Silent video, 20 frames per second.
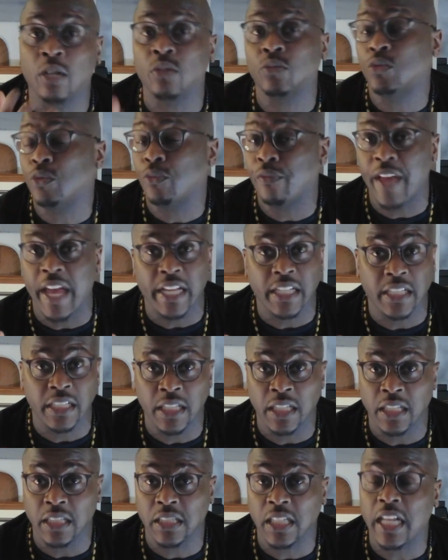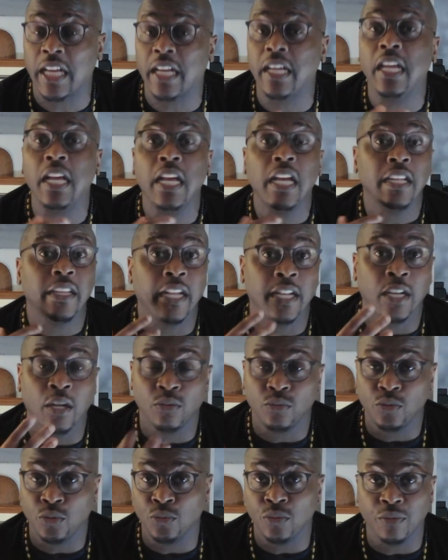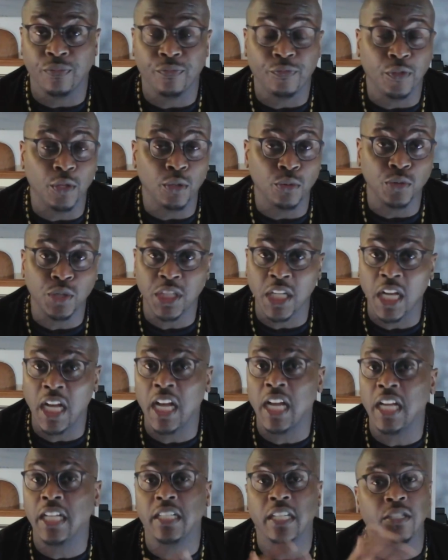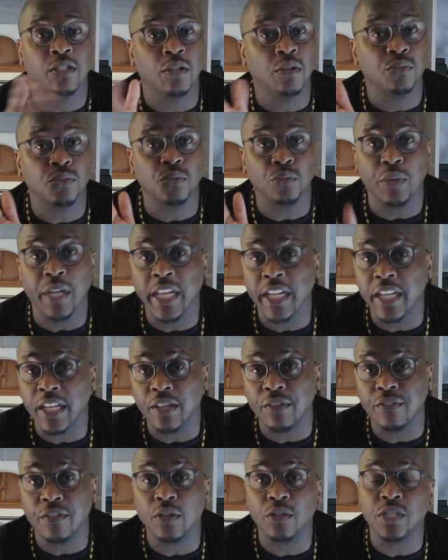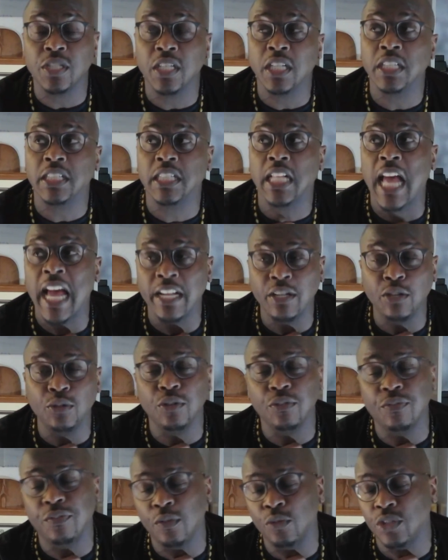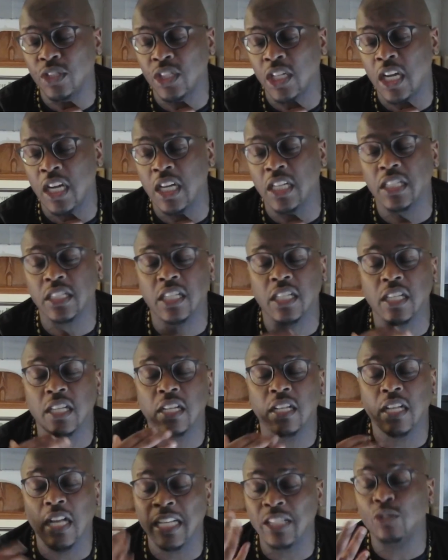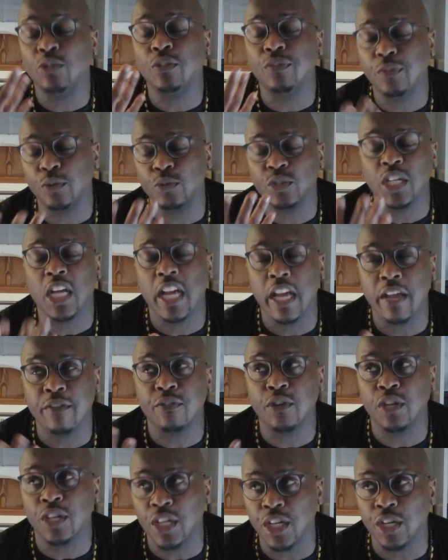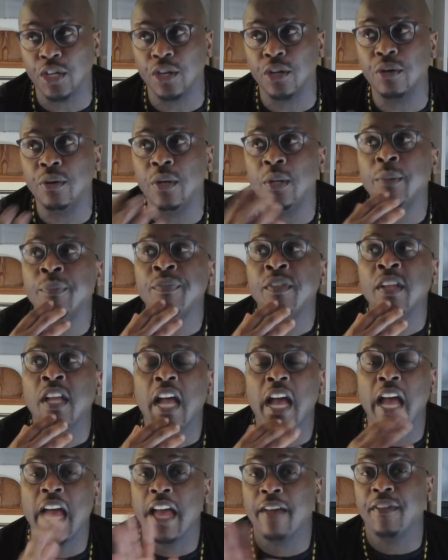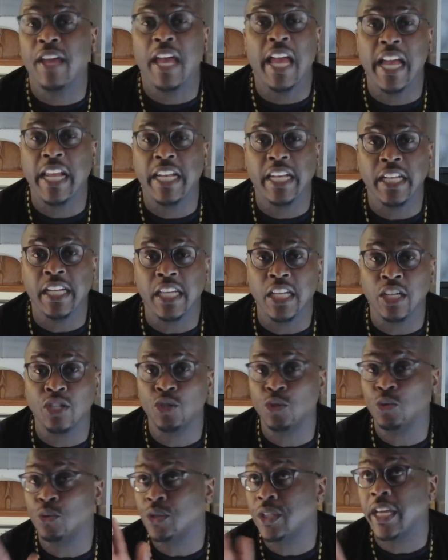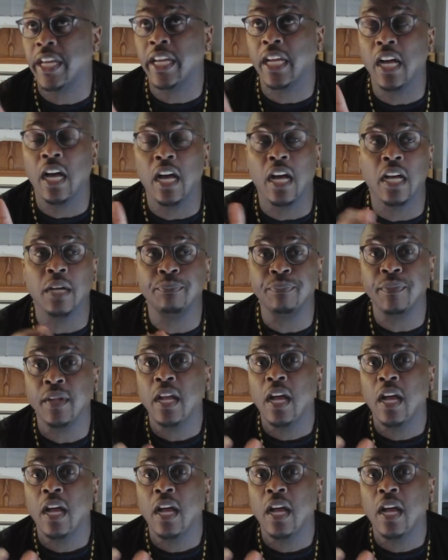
do vaccines, like they don't do the flu shot, they don't do any of those things. I do the flu shot every year. I haven't had any issues, thank God.